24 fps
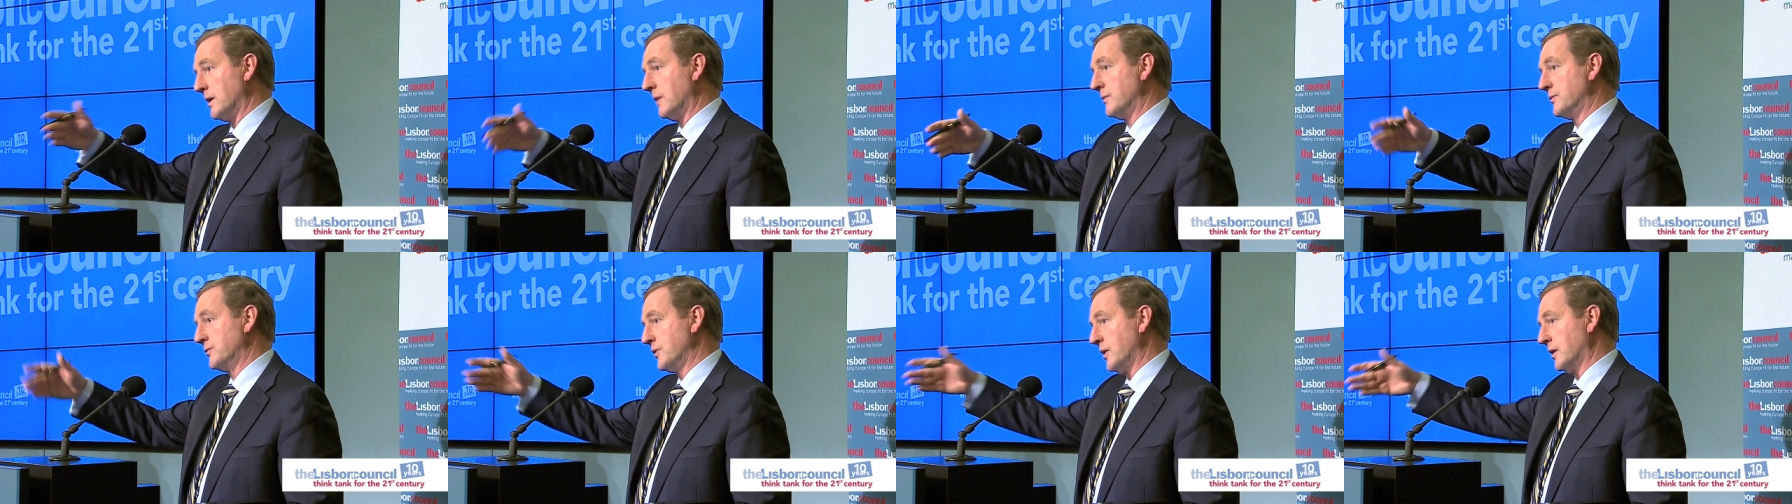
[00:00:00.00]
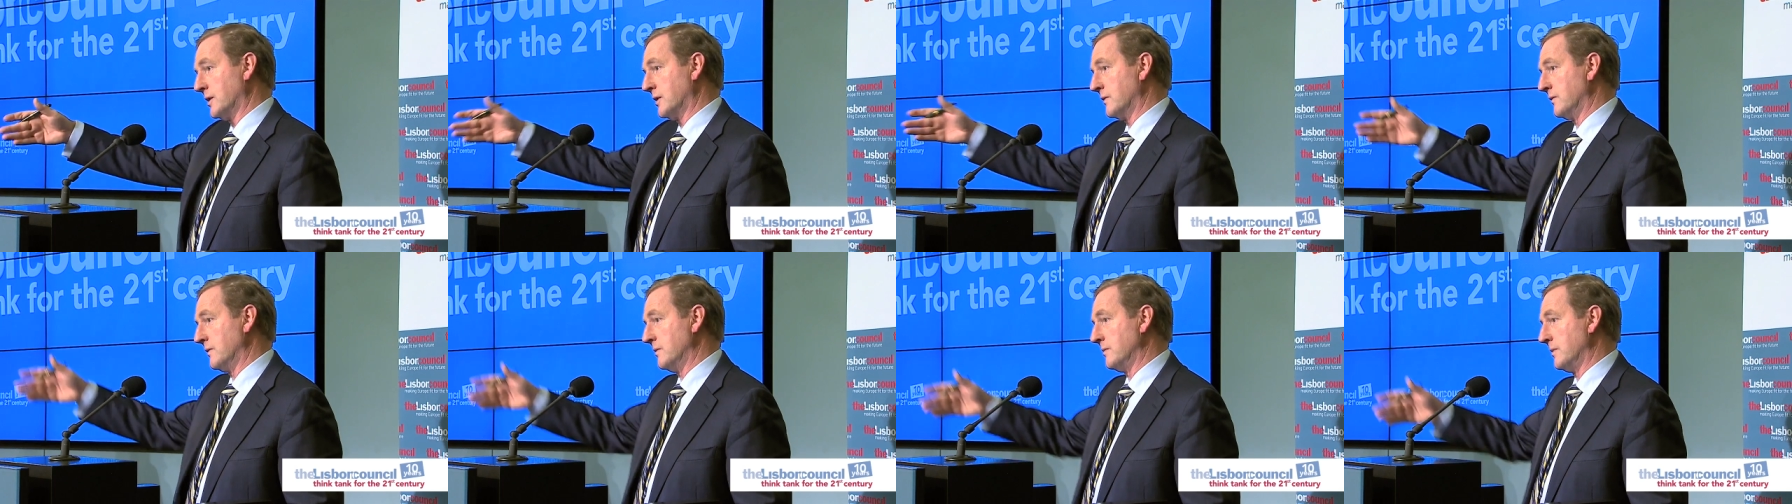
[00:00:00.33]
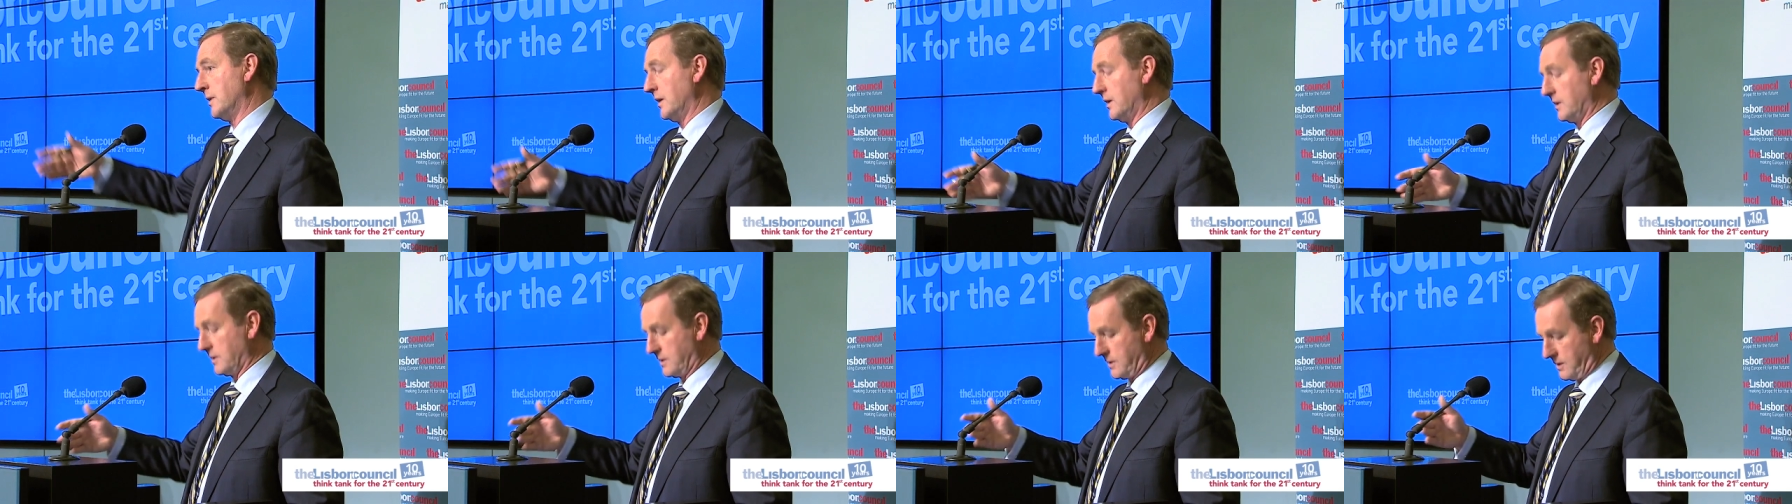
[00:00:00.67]
objective in
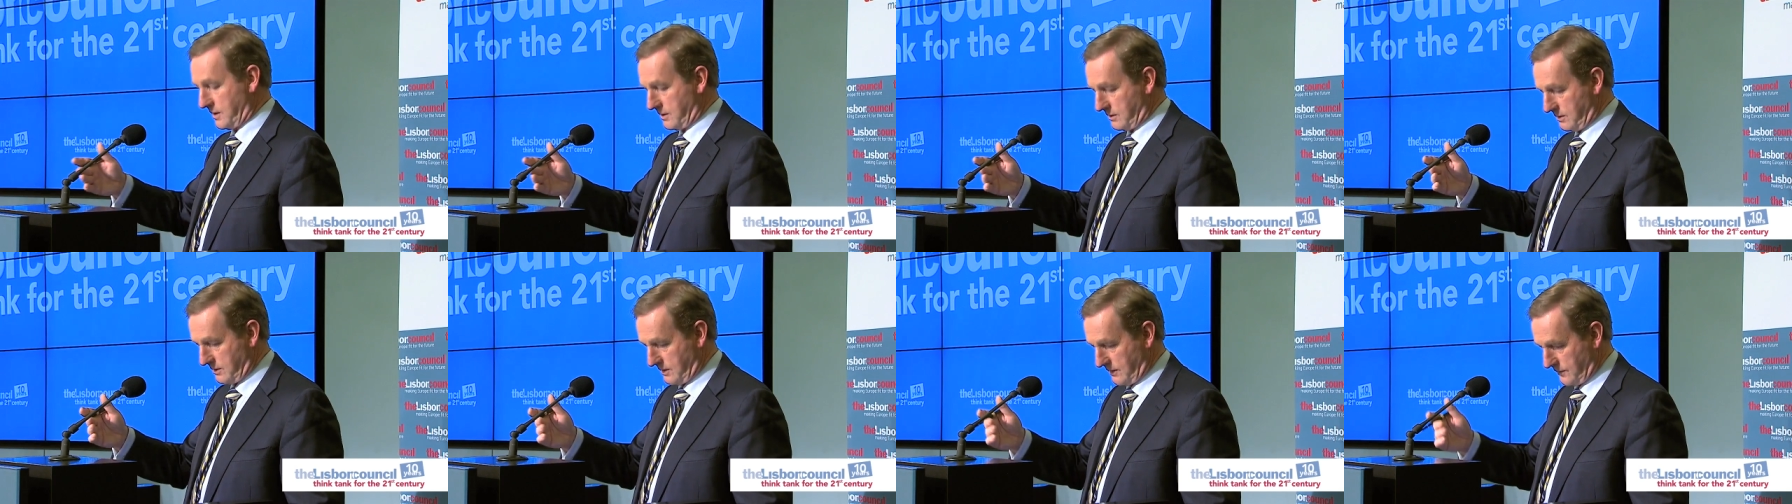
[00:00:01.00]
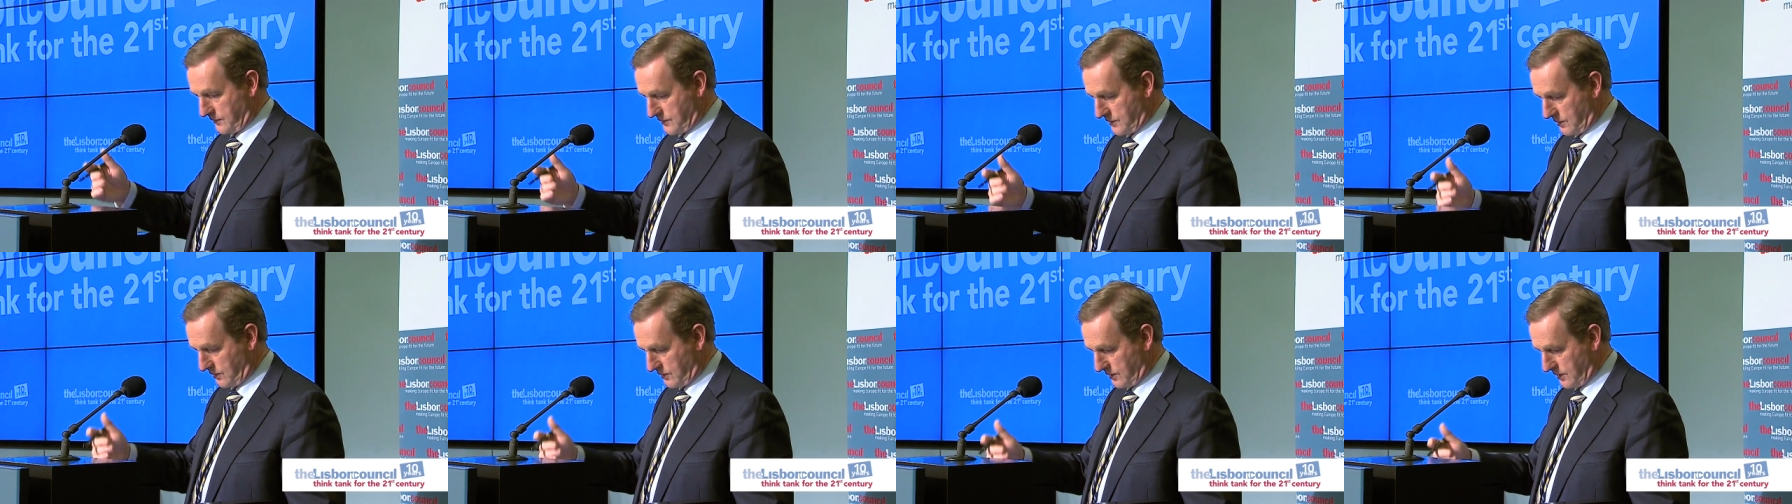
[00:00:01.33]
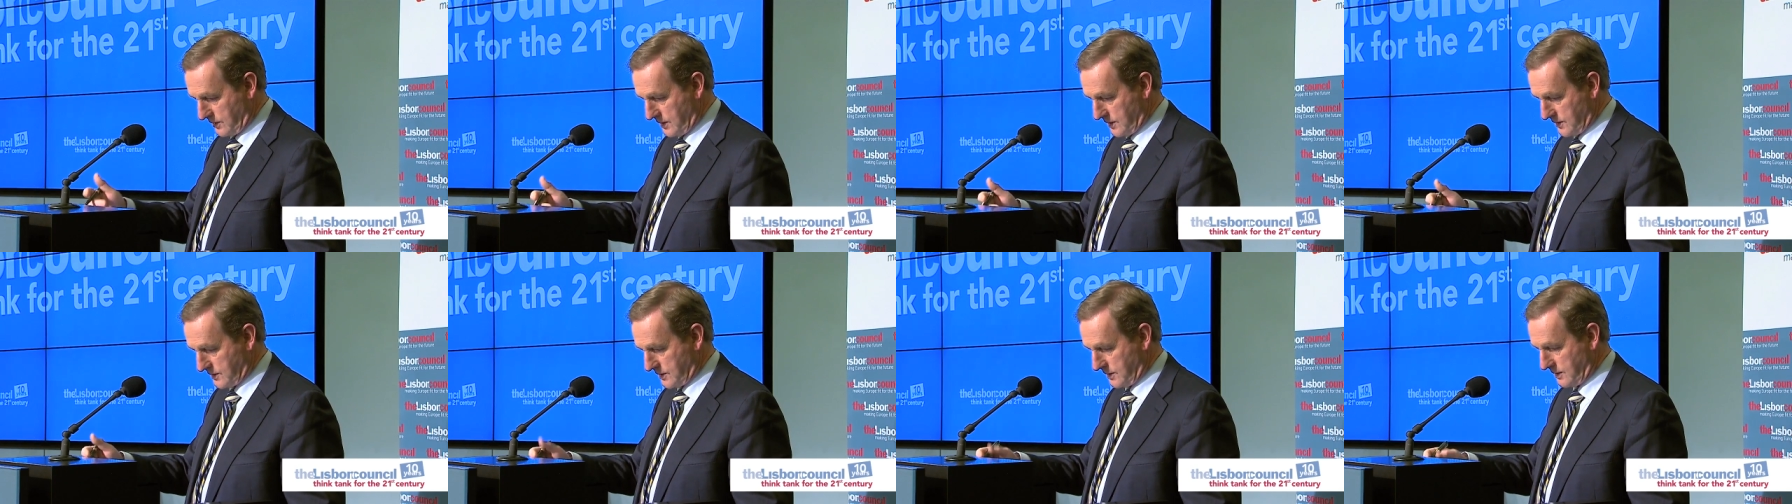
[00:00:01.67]
mind here of sorting
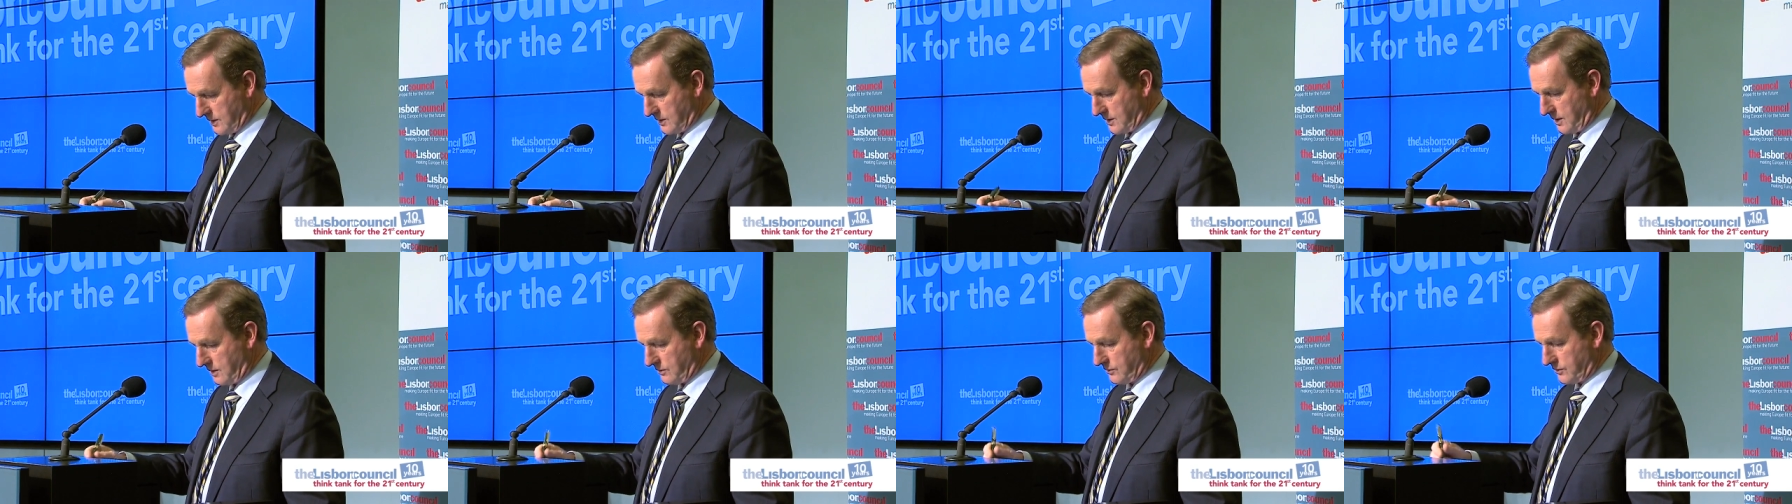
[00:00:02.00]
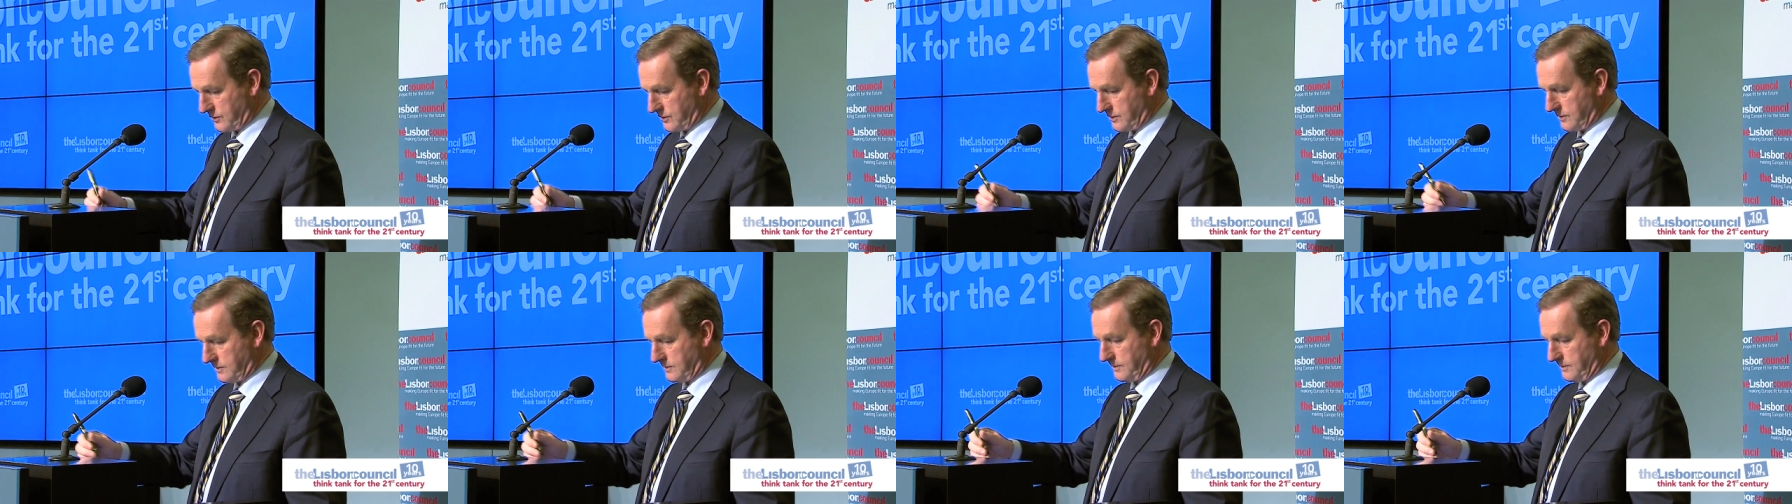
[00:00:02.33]
these things out.